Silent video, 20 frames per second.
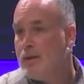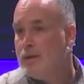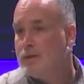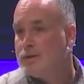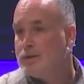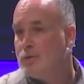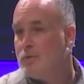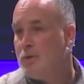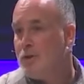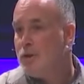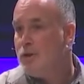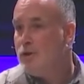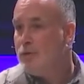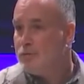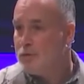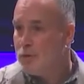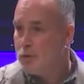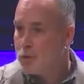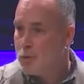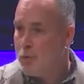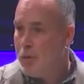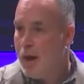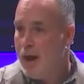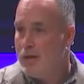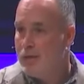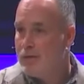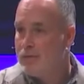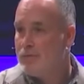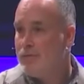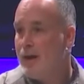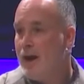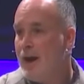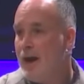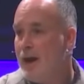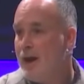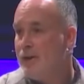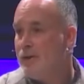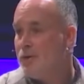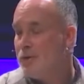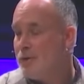And so whether you feel
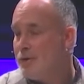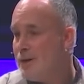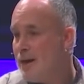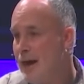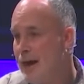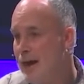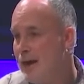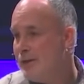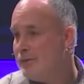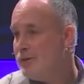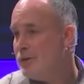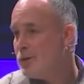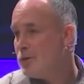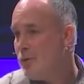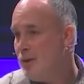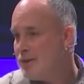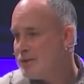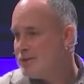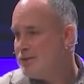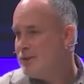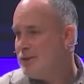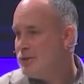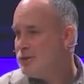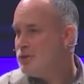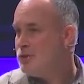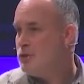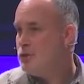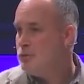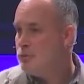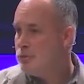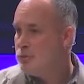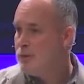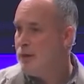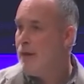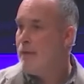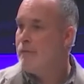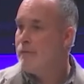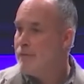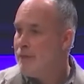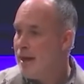qualified or not, the question is, do you
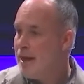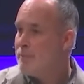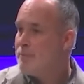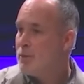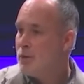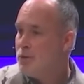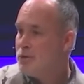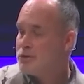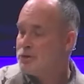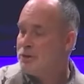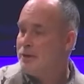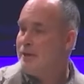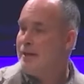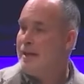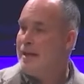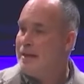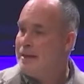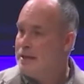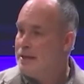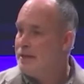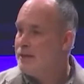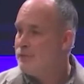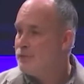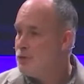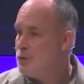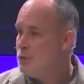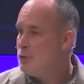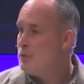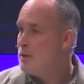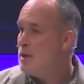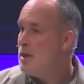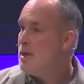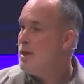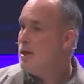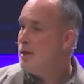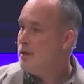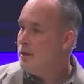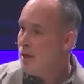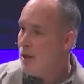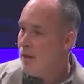love that person? And if you
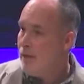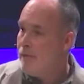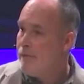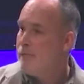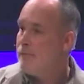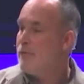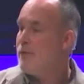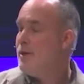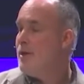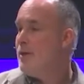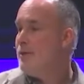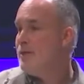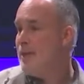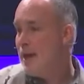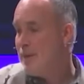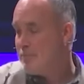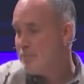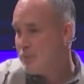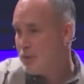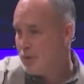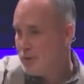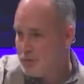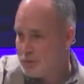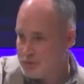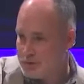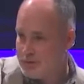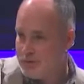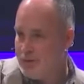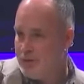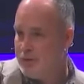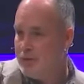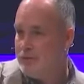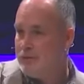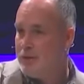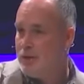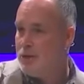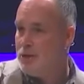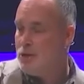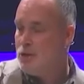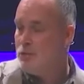love that person,
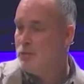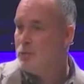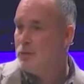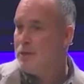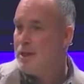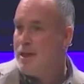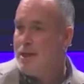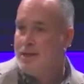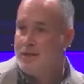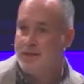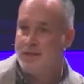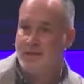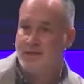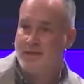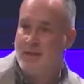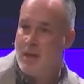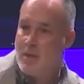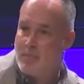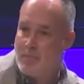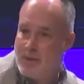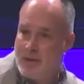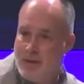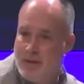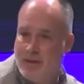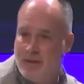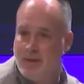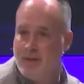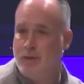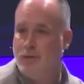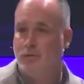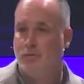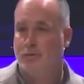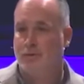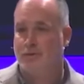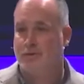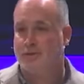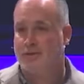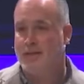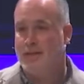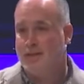then you will step in and you
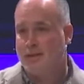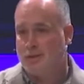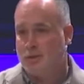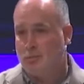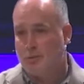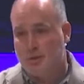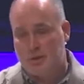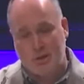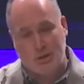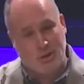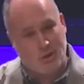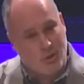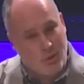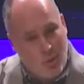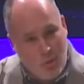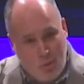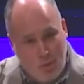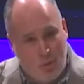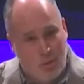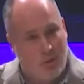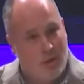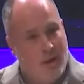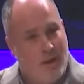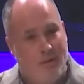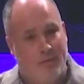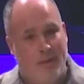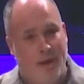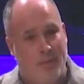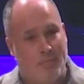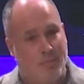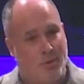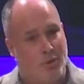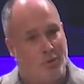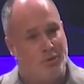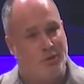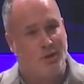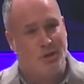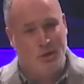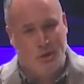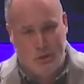will seek to restore that
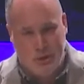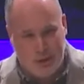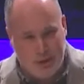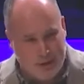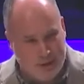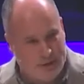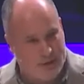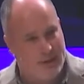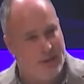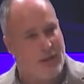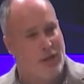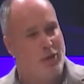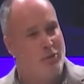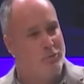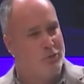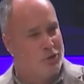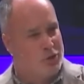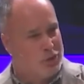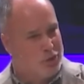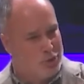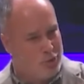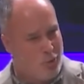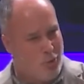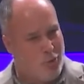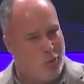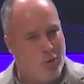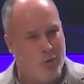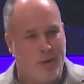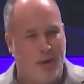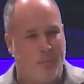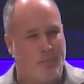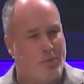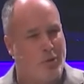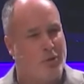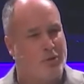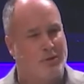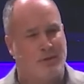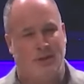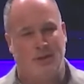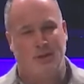person, gently restore that
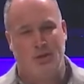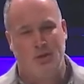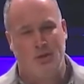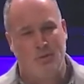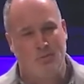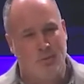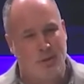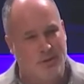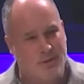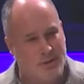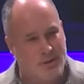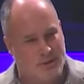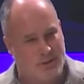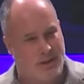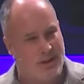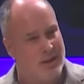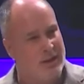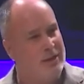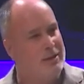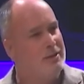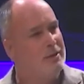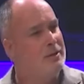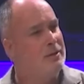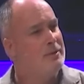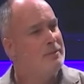person in humility,